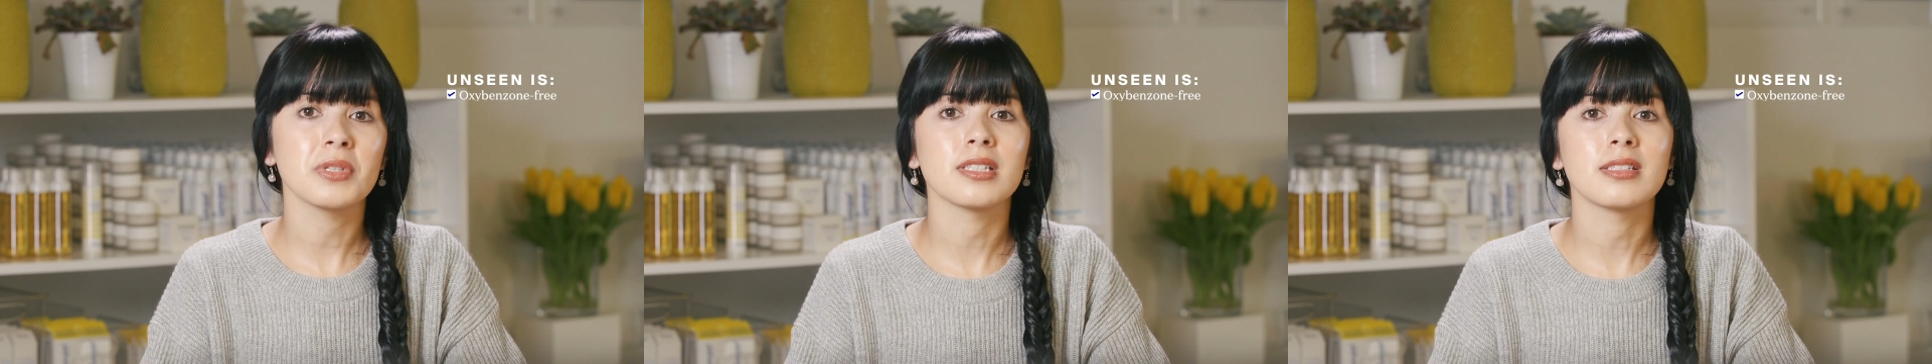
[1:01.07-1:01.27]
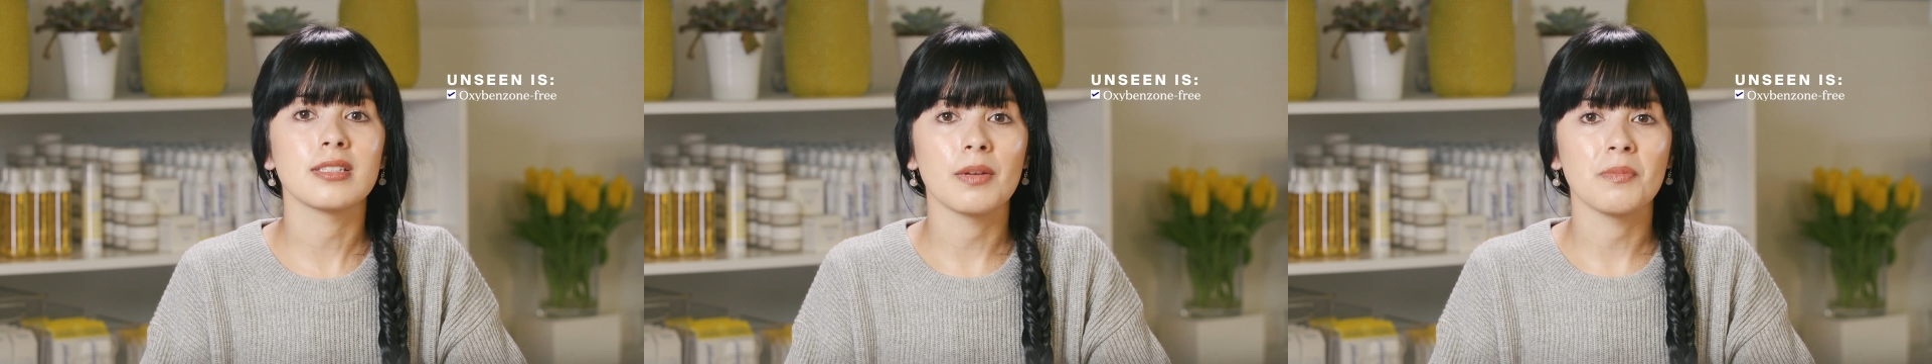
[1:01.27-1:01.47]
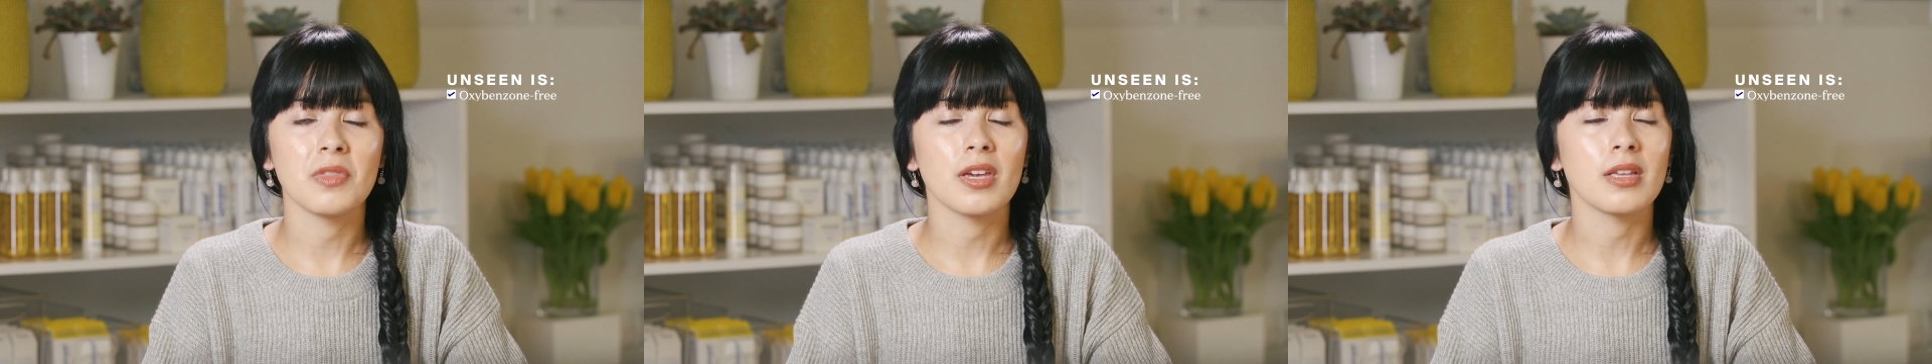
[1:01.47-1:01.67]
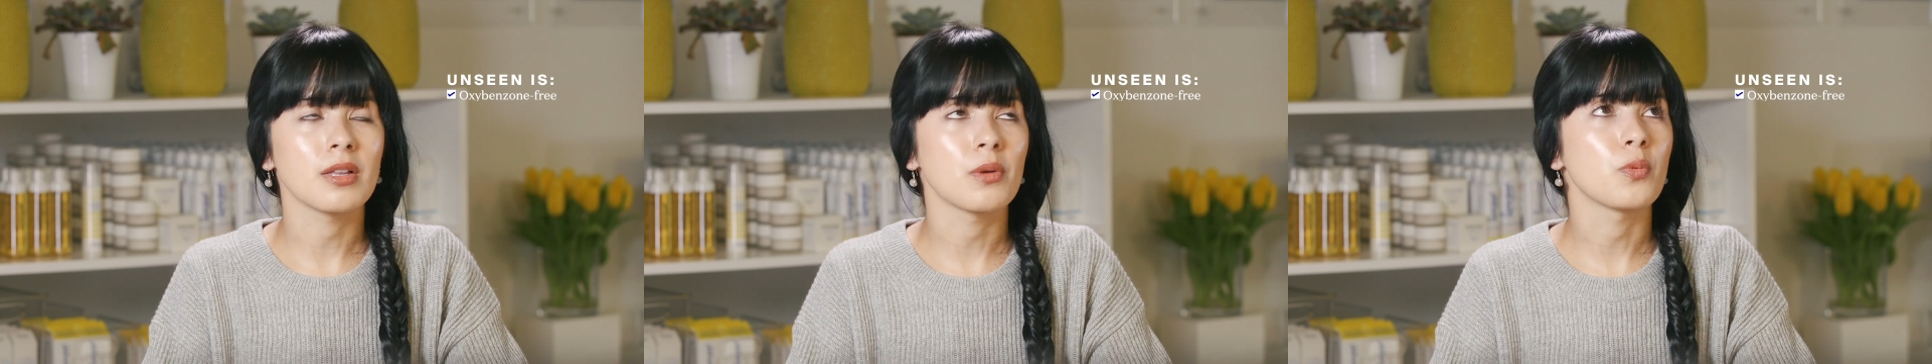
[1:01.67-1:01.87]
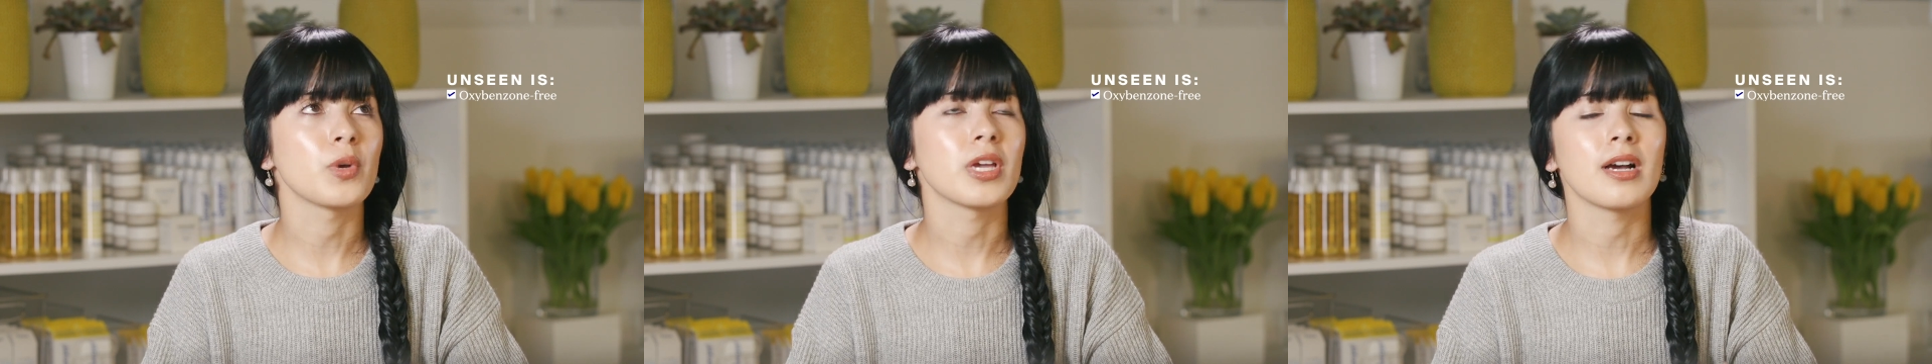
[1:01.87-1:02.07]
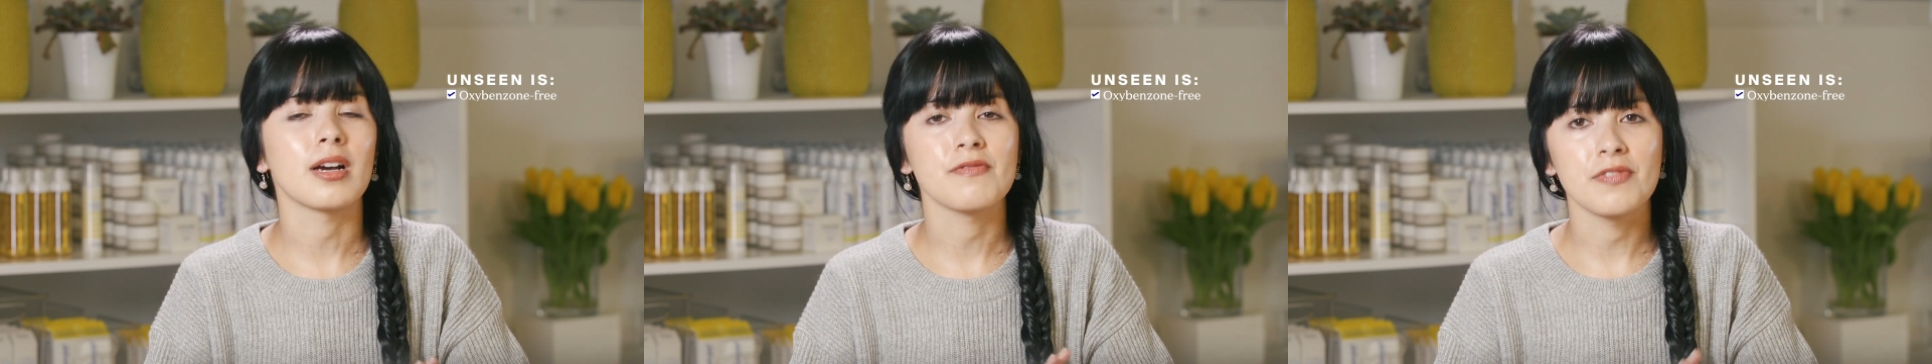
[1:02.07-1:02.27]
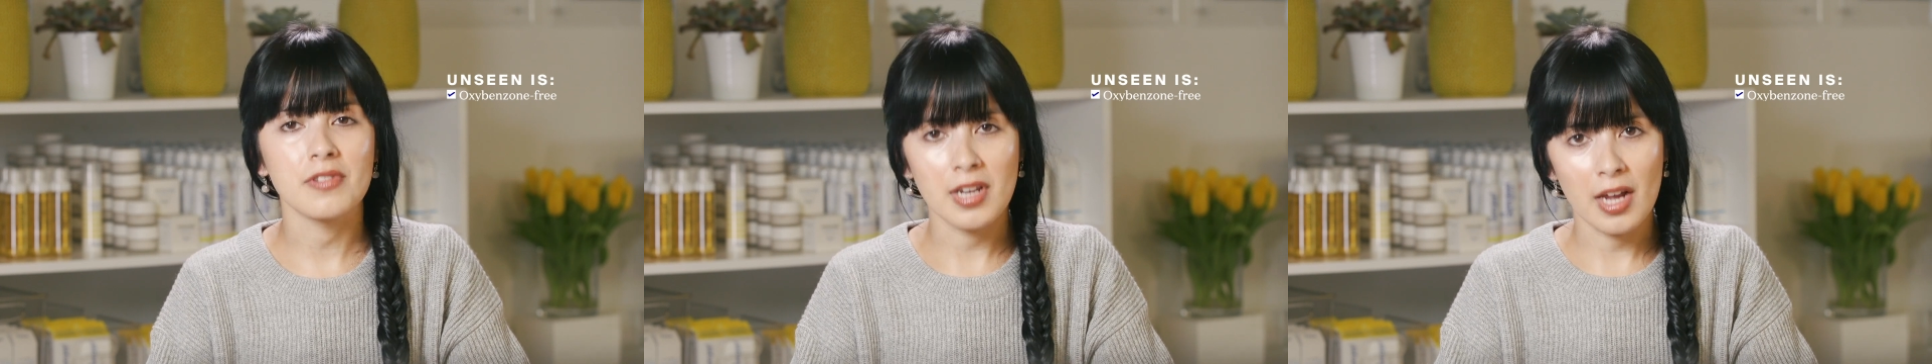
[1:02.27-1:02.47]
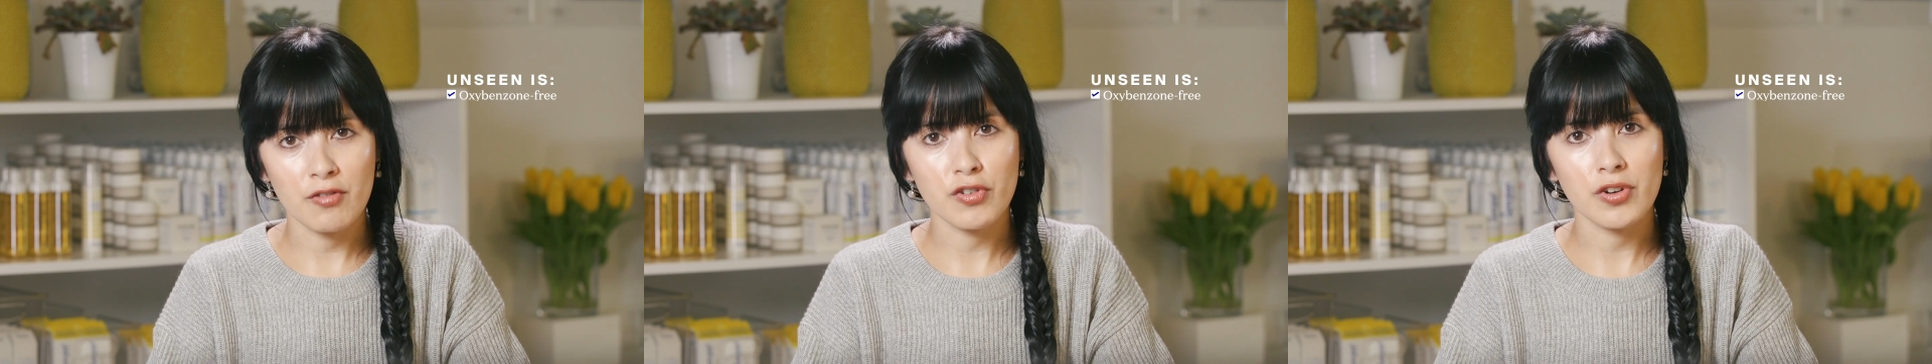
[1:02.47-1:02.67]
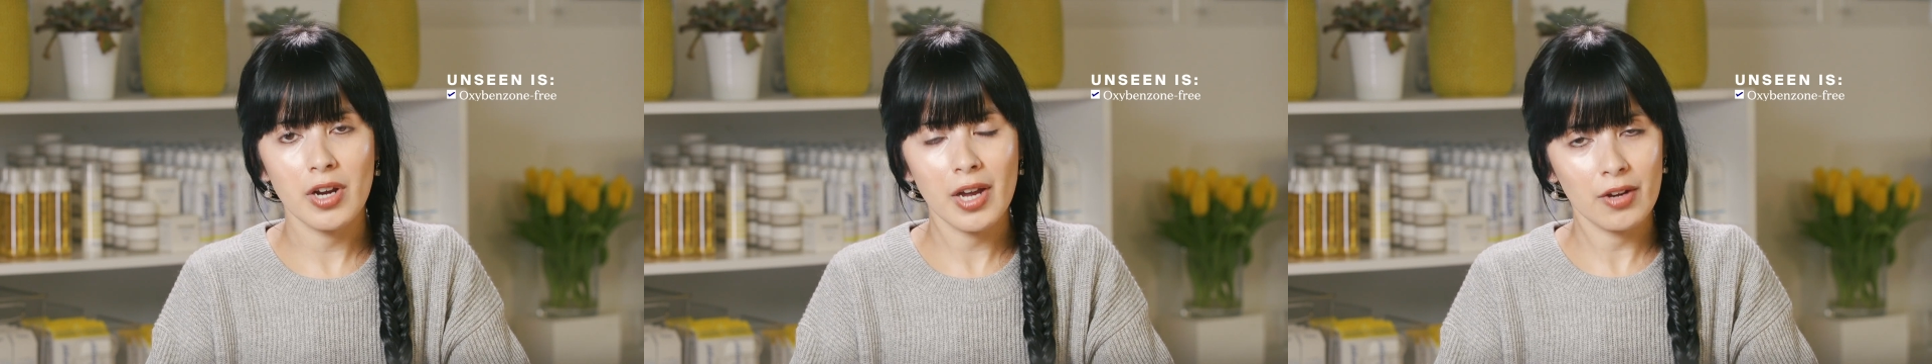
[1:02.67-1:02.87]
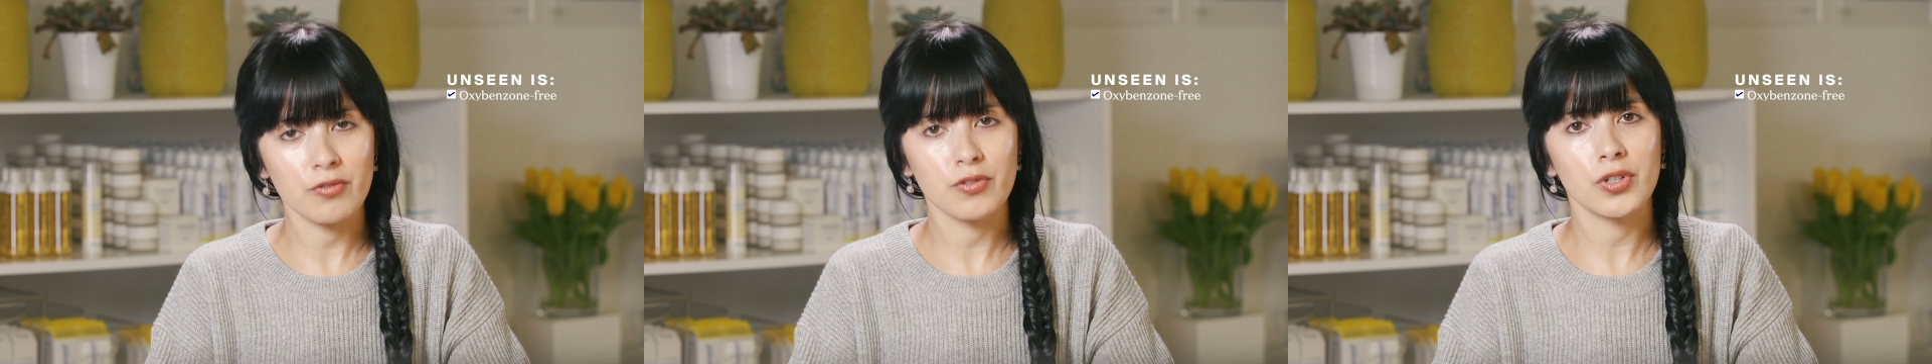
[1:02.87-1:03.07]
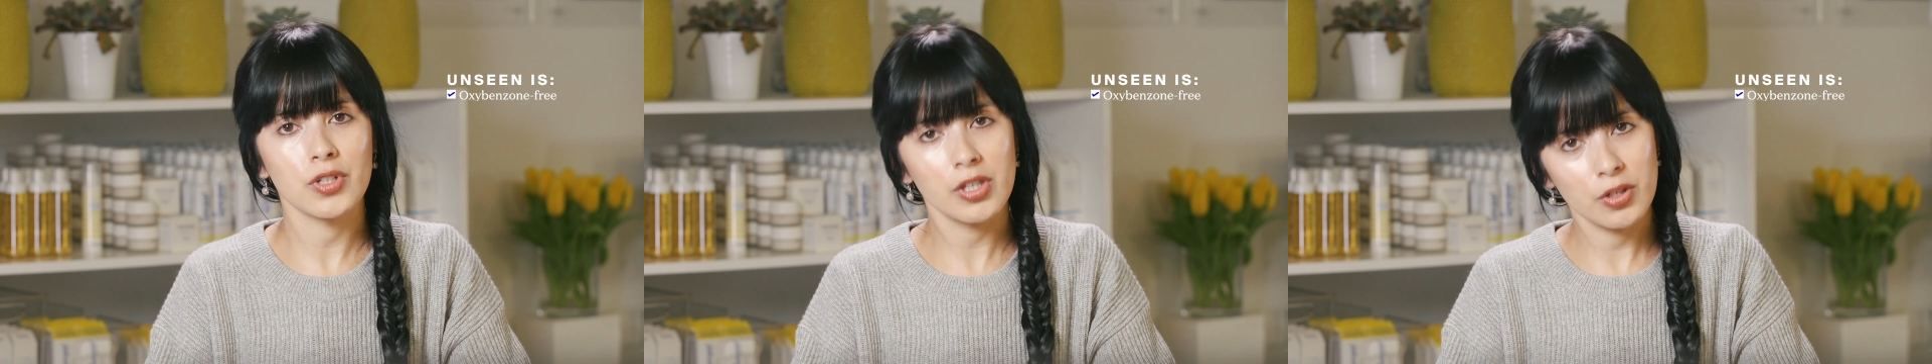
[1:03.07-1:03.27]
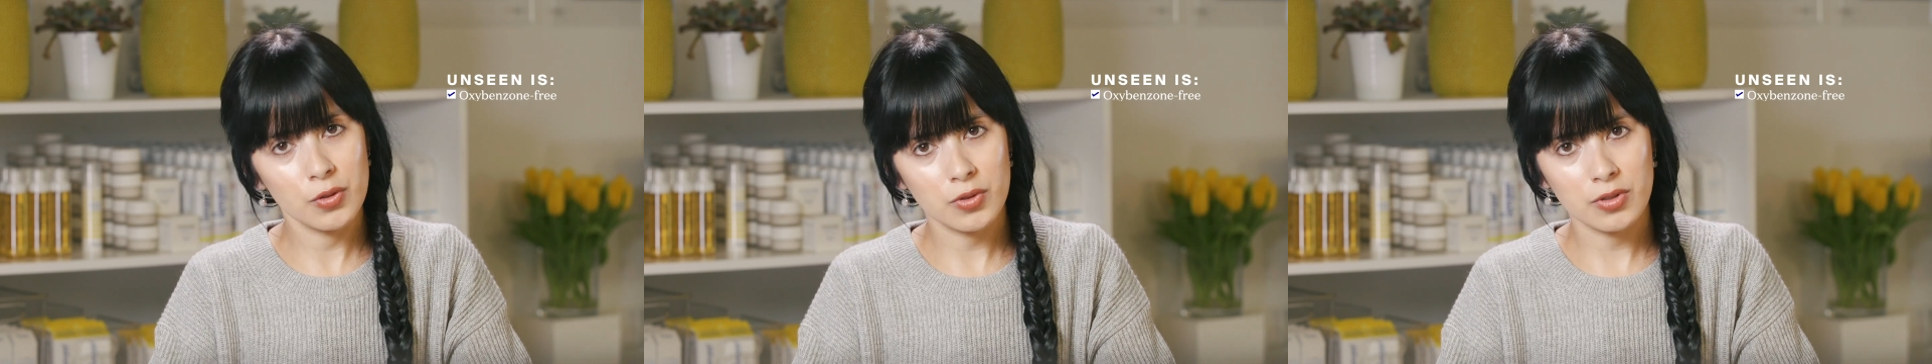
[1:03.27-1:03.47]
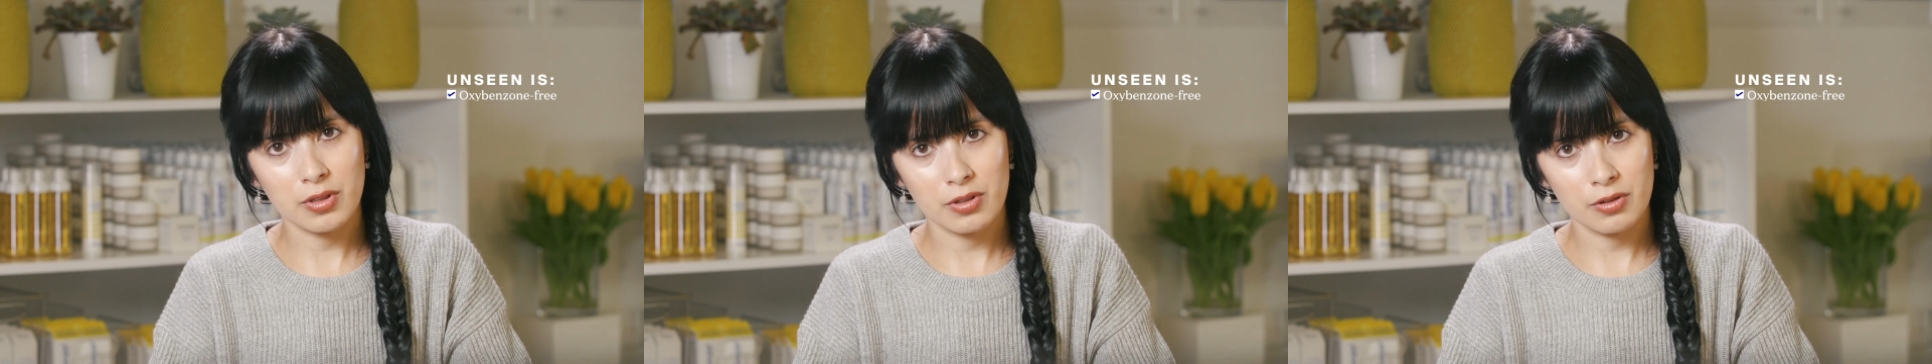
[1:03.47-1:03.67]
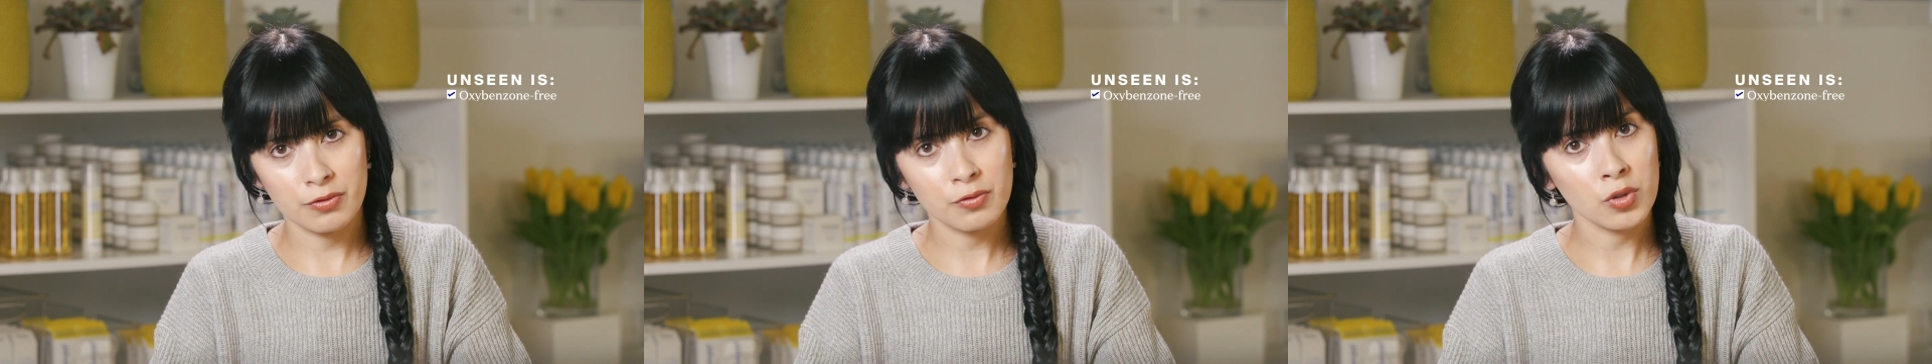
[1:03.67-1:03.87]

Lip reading: but it's something that we have never ever used in our